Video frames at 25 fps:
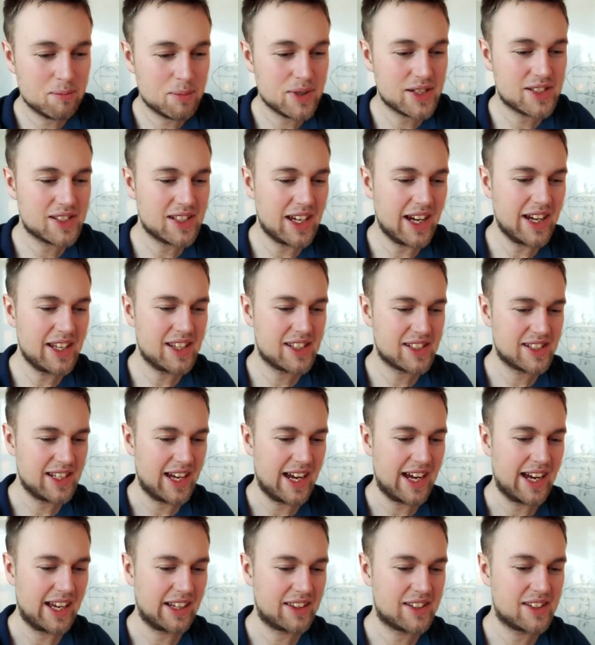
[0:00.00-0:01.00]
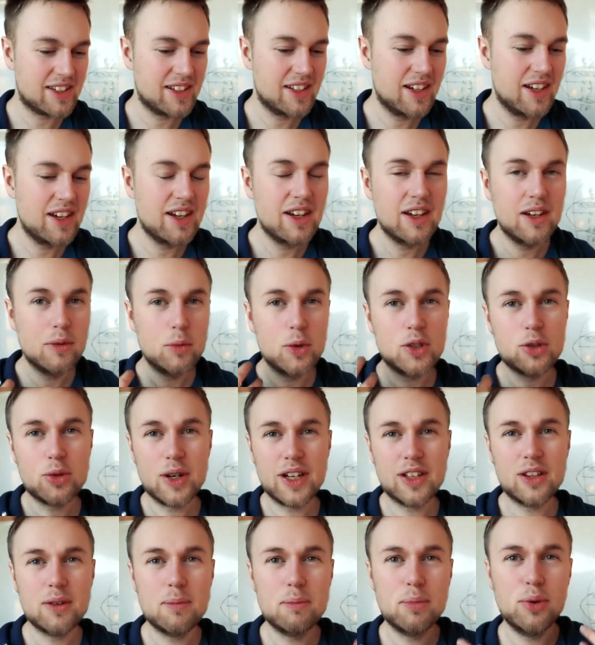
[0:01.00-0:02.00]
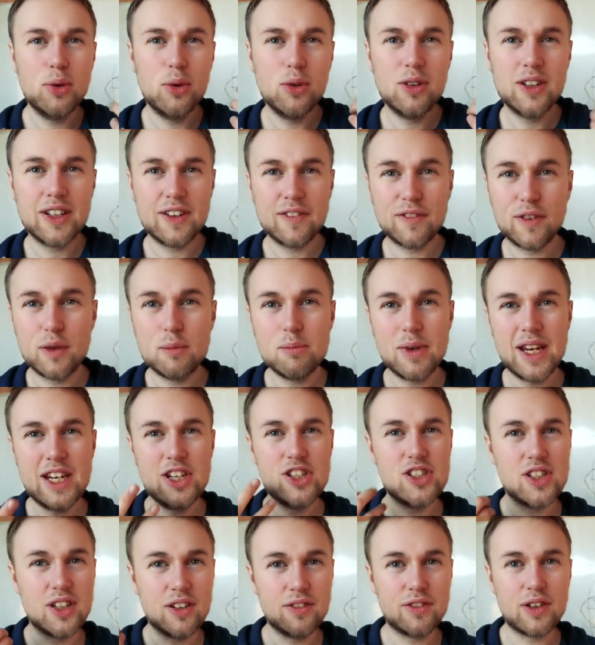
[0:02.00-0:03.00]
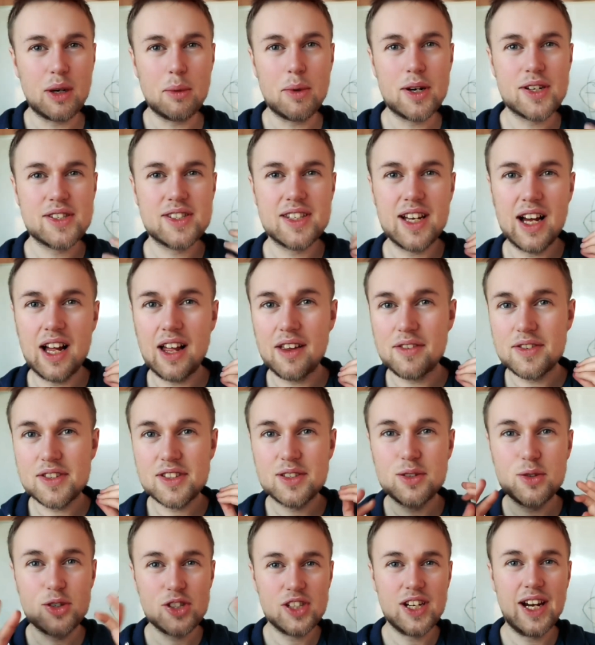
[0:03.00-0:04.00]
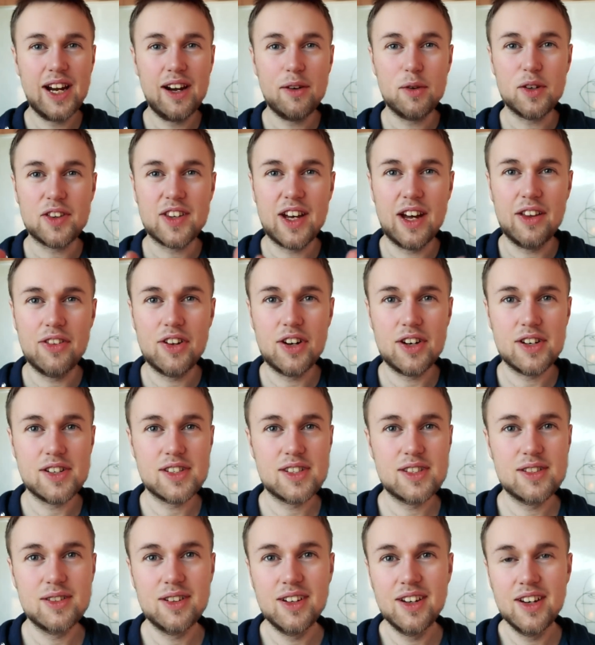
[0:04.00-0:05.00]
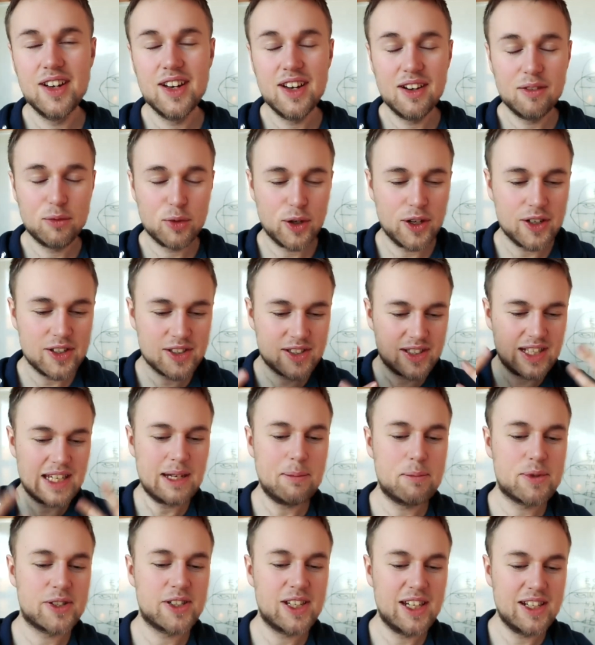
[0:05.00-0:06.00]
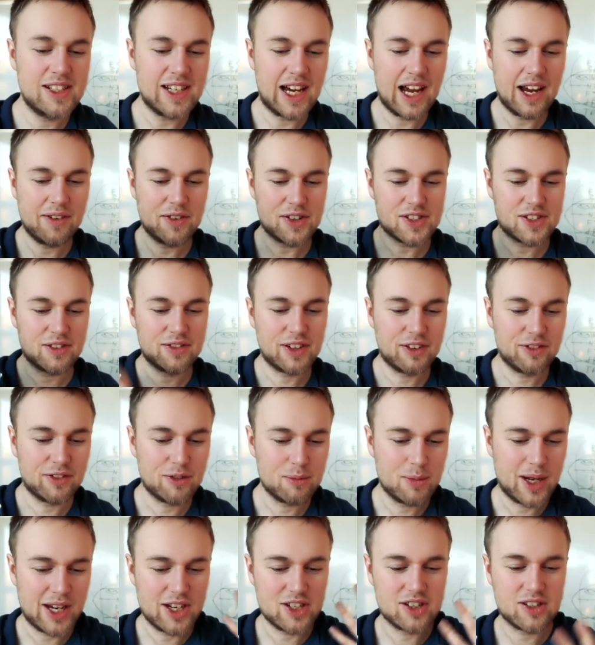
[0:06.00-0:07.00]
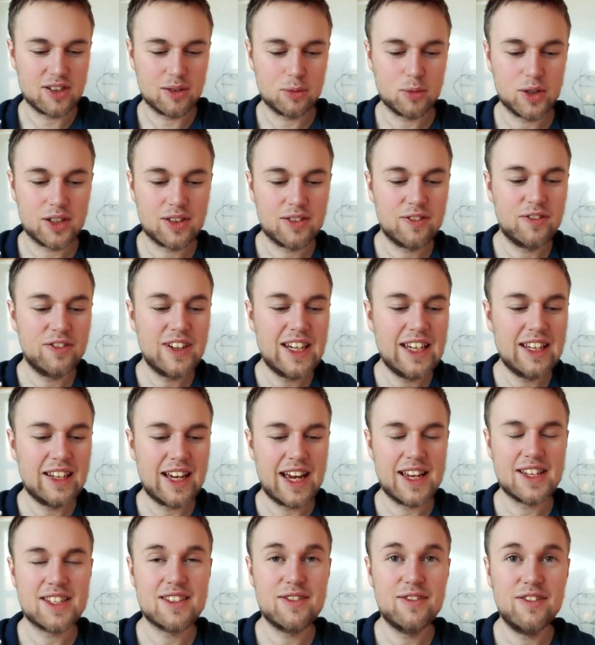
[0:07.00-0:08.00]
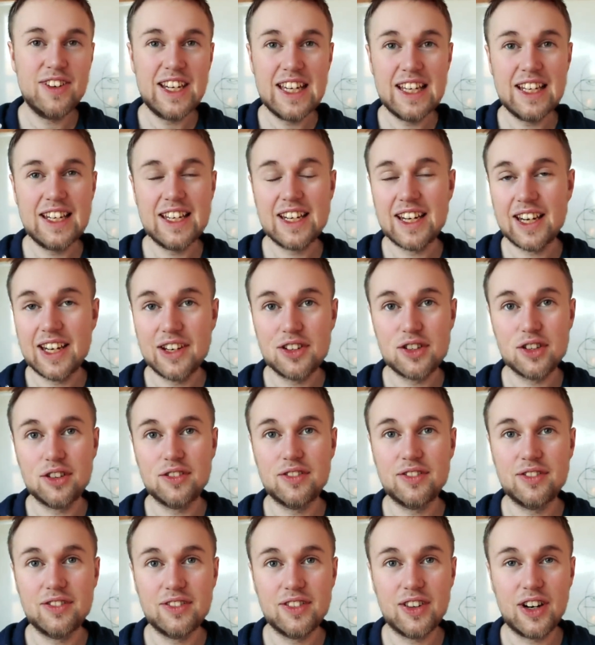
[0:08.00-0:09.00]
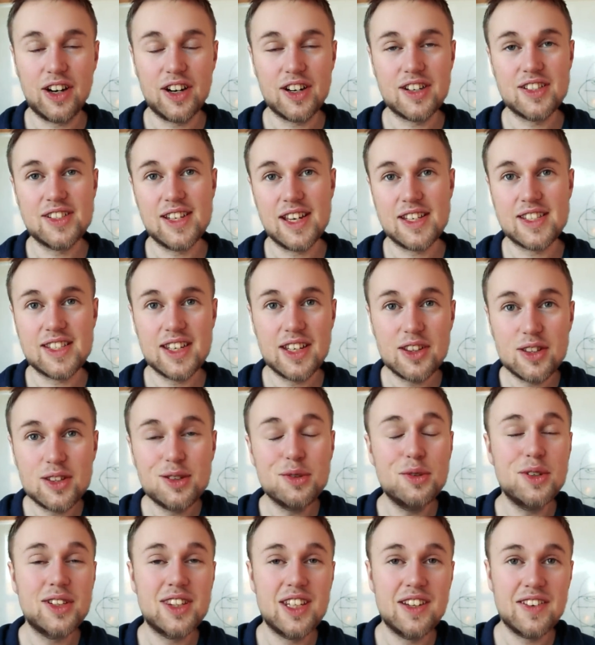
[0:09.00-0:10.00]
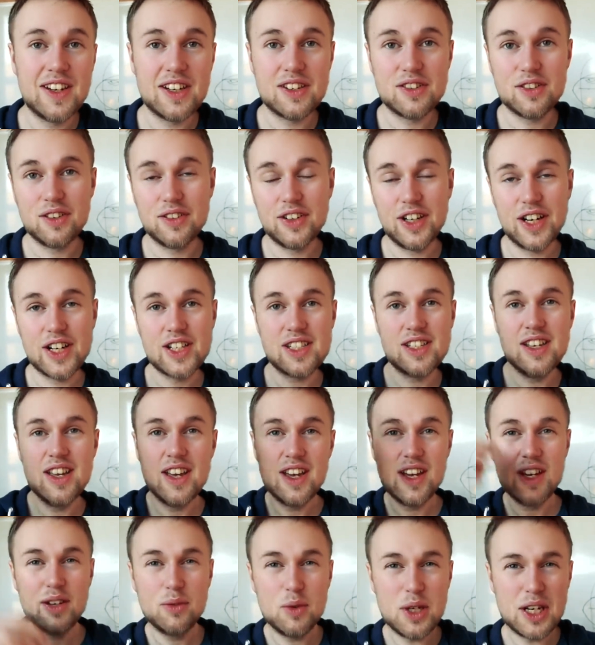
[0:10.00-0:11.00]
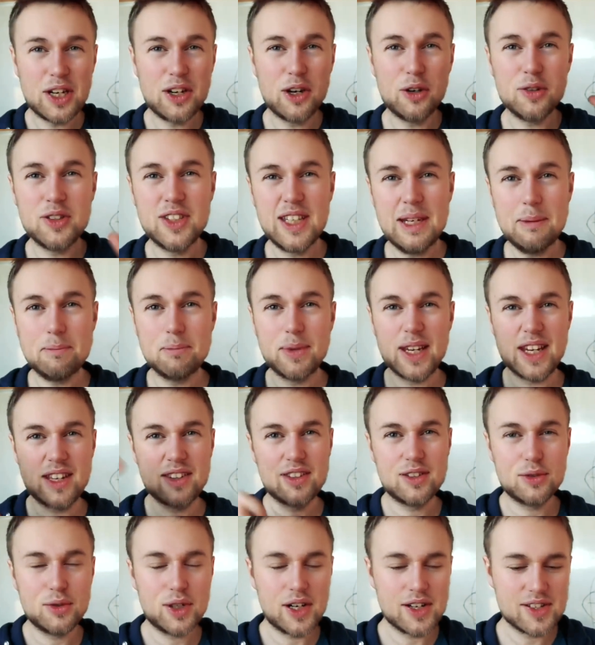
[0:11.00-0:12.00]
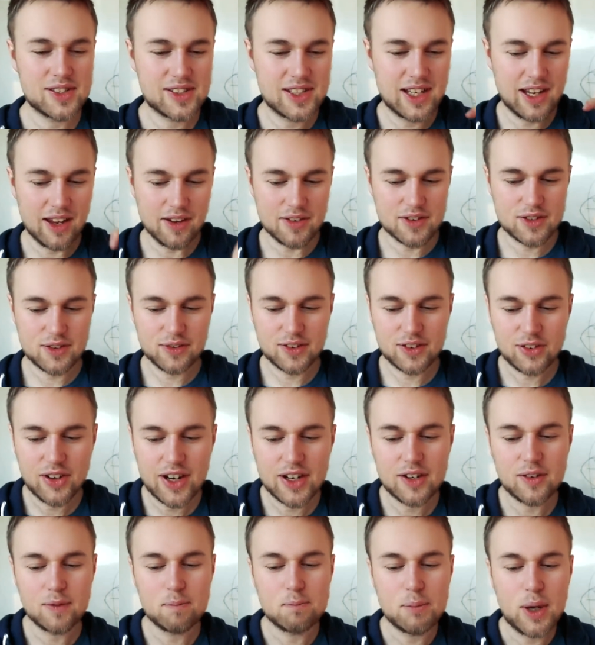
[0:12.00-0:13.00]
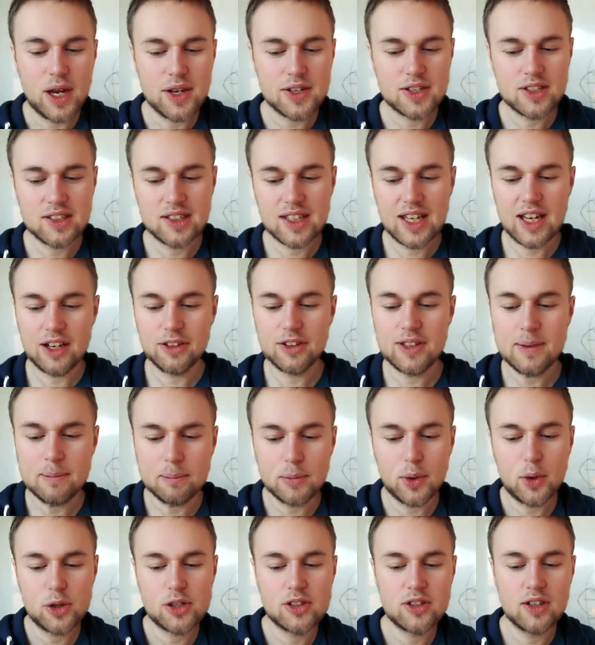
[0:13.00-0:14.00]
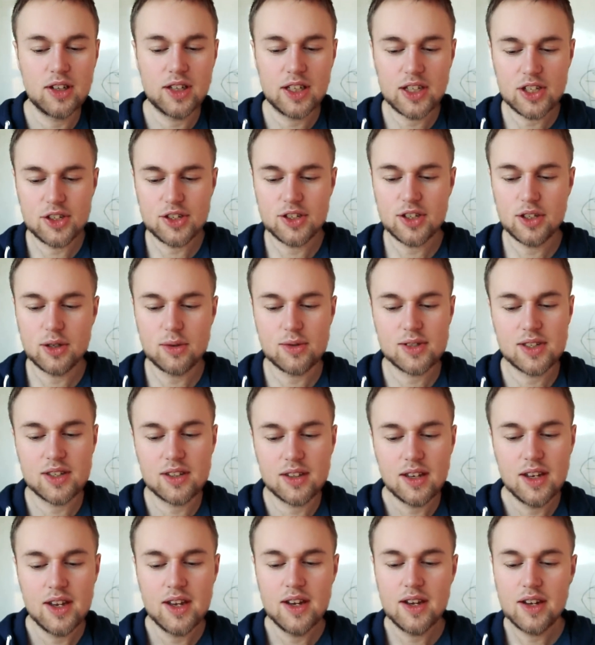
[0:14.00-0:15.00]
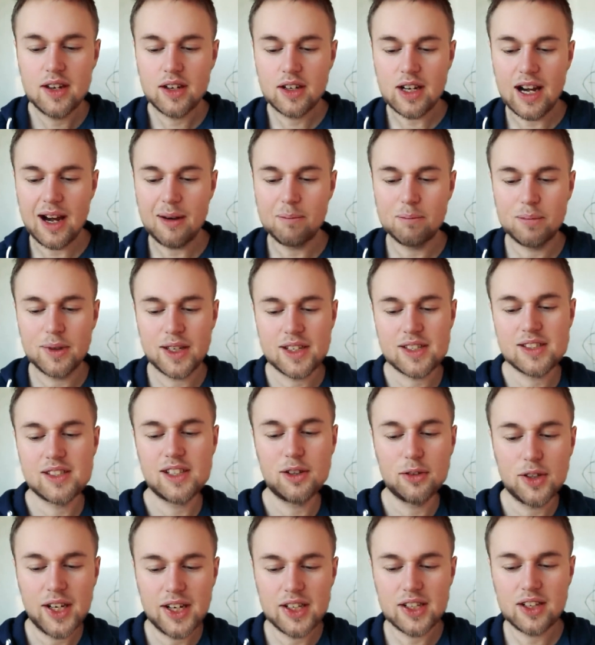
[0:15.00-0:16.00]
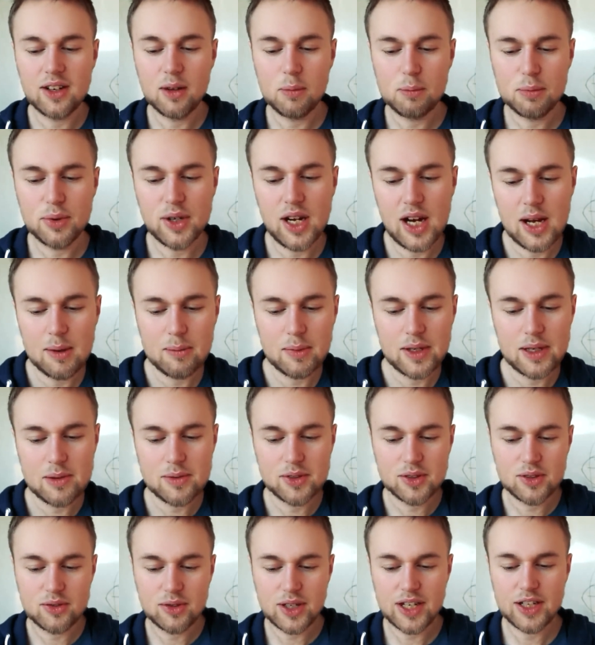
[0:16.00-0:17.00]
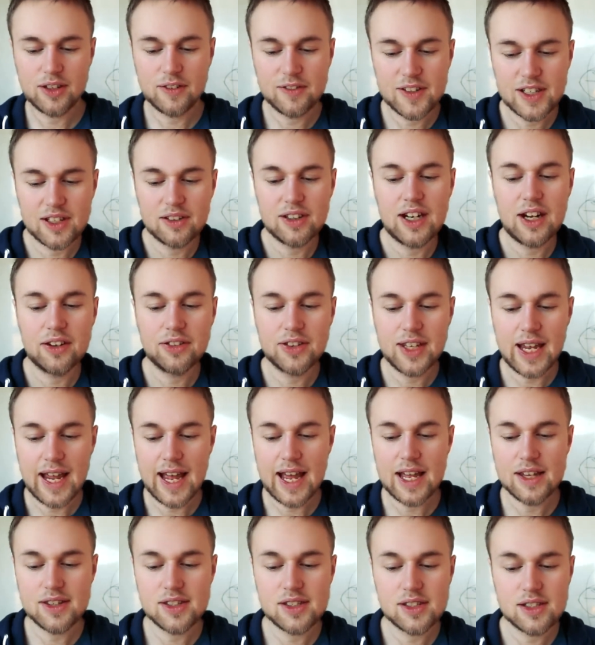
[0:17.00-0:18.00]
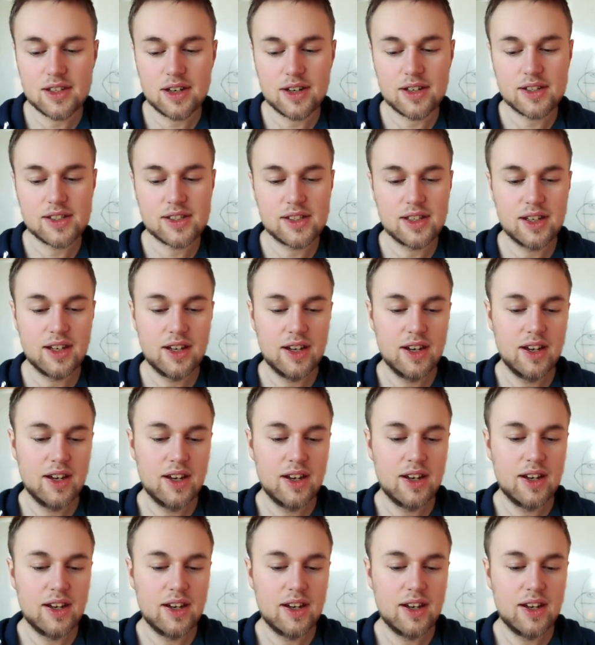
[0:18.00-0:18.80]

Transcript: besides that, we're trying to pull information from ourselves to share with others. We're deep sea divers of information. We feel as feeling introverts, as intuitive introverts. We go deeply into ourselves to try to puzzle out emotional issues and complex theoretical problems, try to figure out the answers.